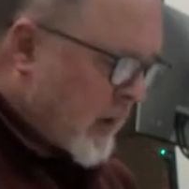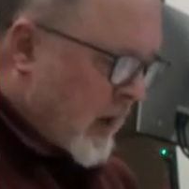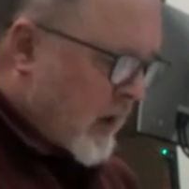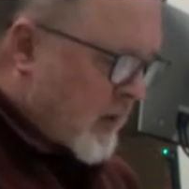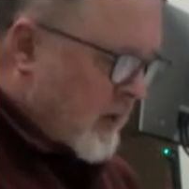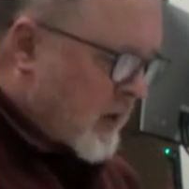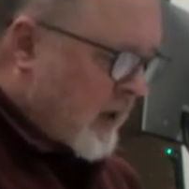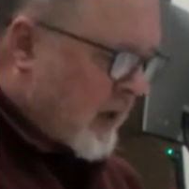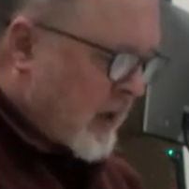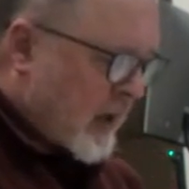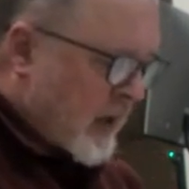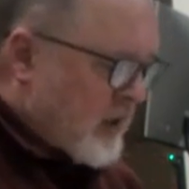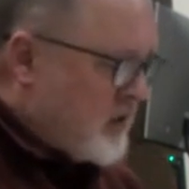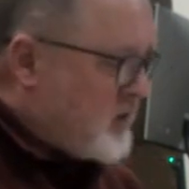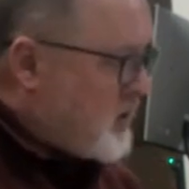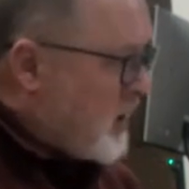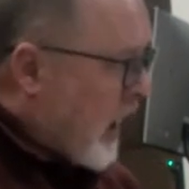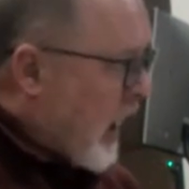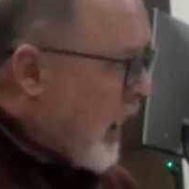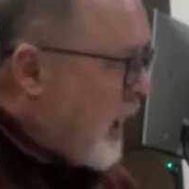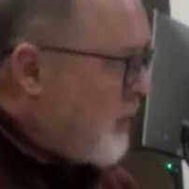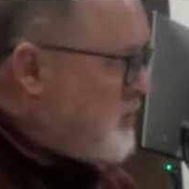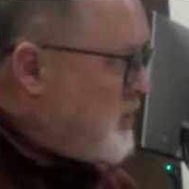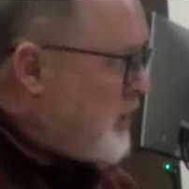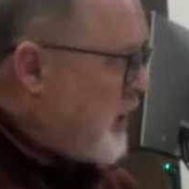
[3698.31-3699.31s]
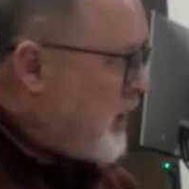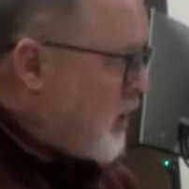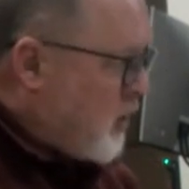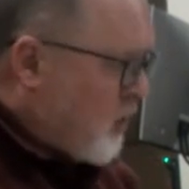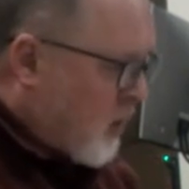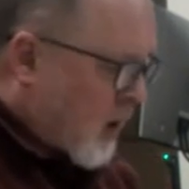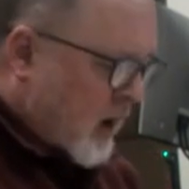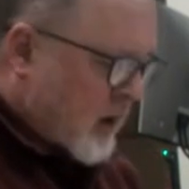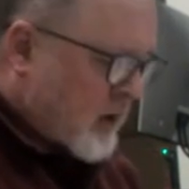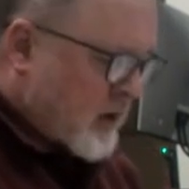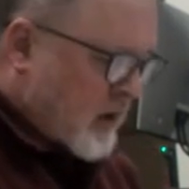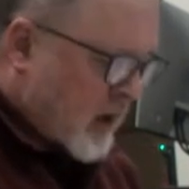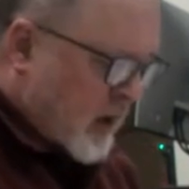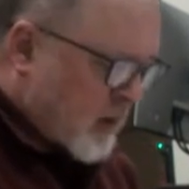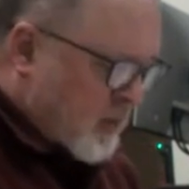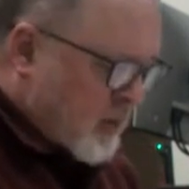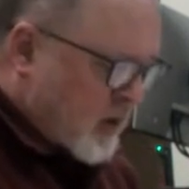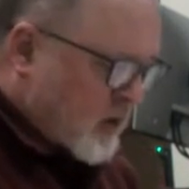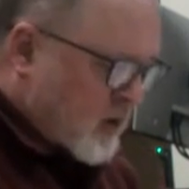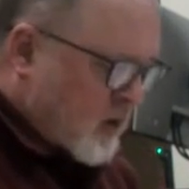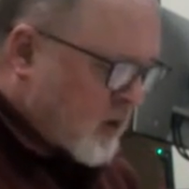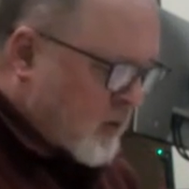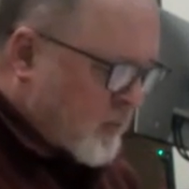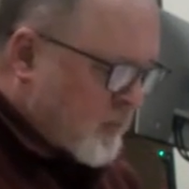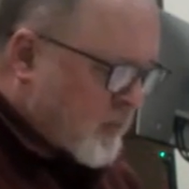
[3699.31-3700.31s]
that each object qua
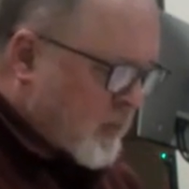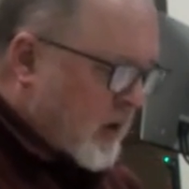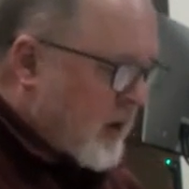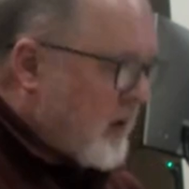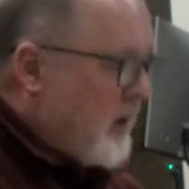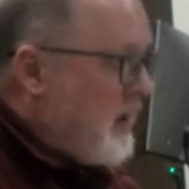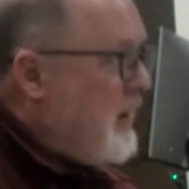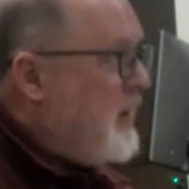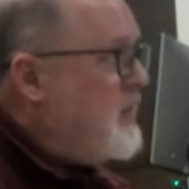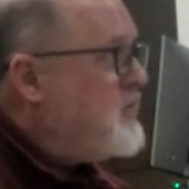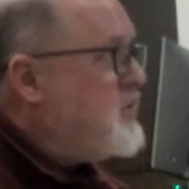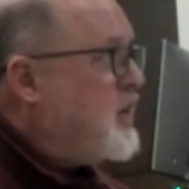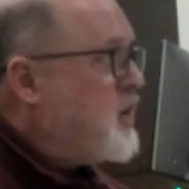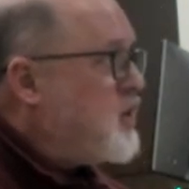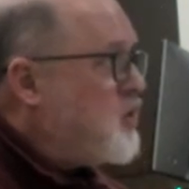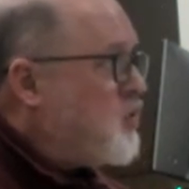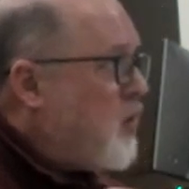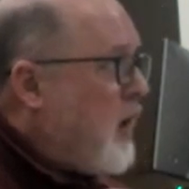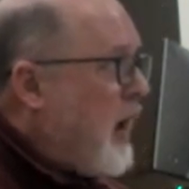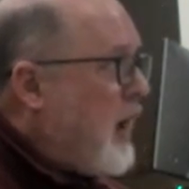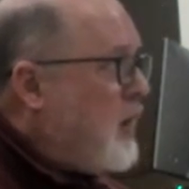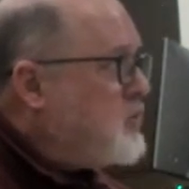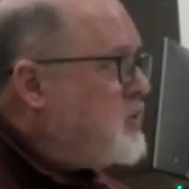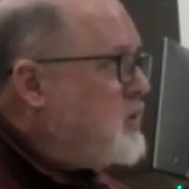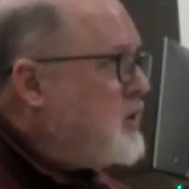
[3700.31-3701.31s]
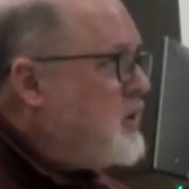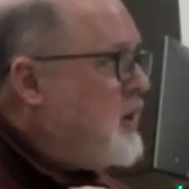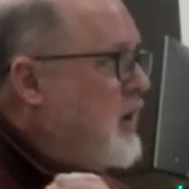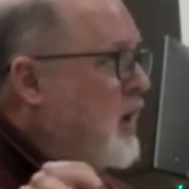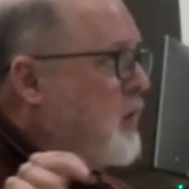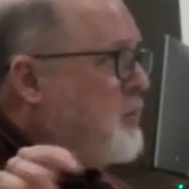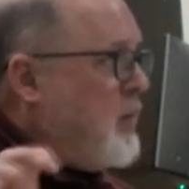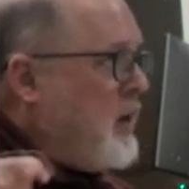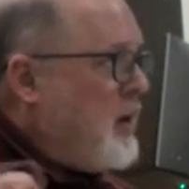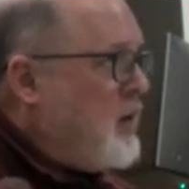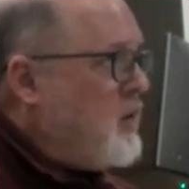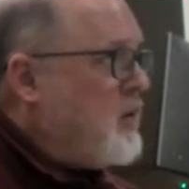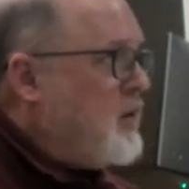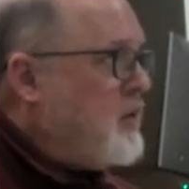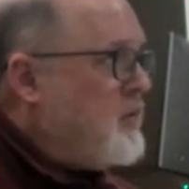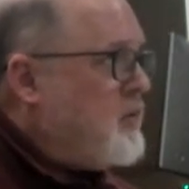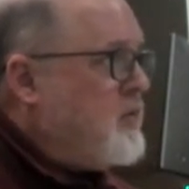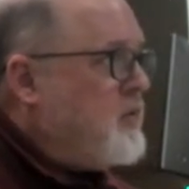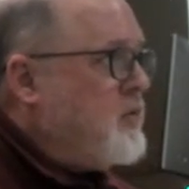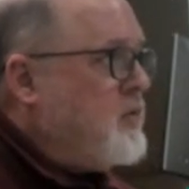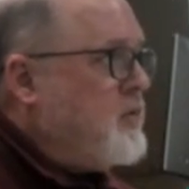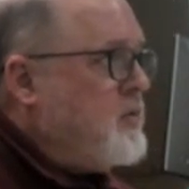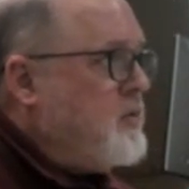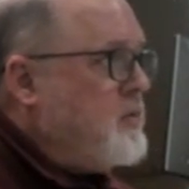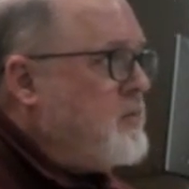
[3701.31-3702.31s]
chemical is a grounded
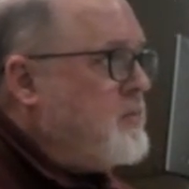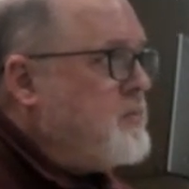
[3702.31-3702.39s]
appearance.